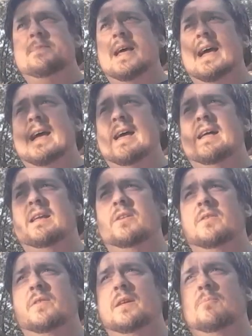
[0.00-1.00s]

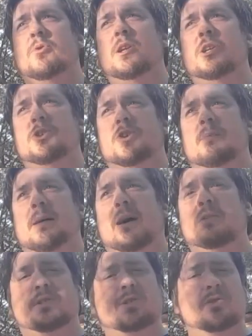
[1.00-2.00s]
And the British are
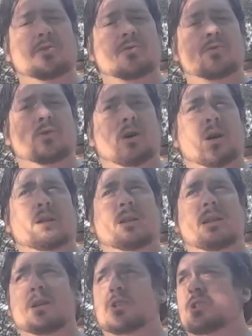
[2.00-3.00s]
about to
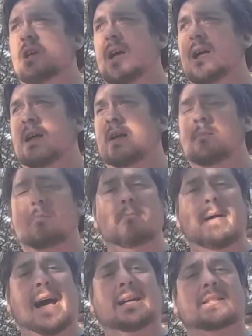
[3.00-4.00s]
unleash a
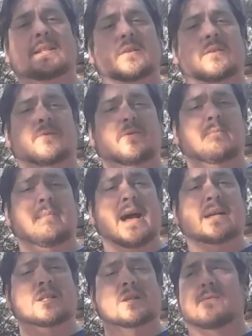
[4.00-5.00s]
massive,
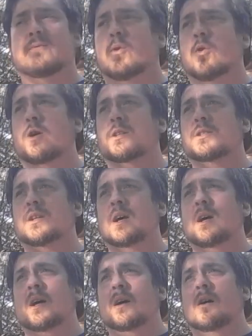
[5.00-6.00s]
massive force,
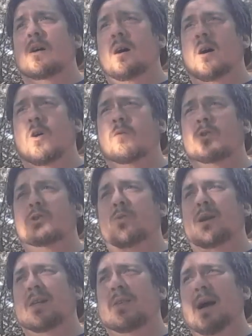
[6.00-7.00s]
over
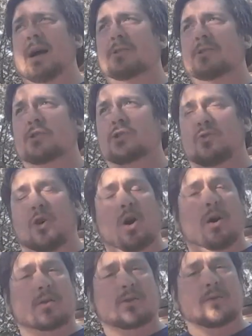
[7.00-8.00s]
20,000
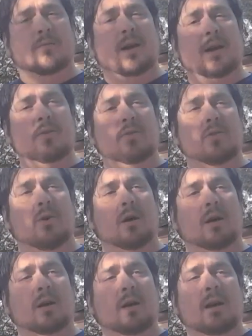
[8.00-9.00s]
strong, to invade New
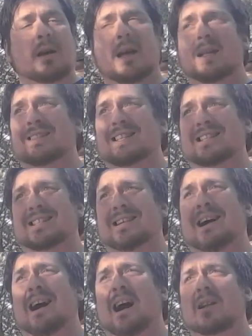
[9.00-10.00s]
York and
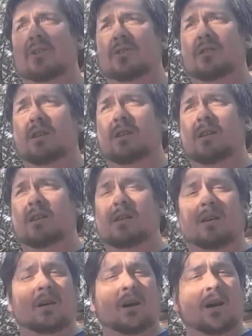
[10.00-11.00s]
dislodge the
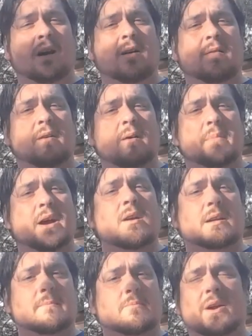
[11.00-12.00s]

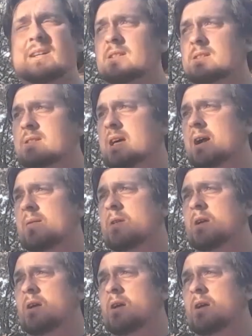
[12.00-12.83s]
American presence there.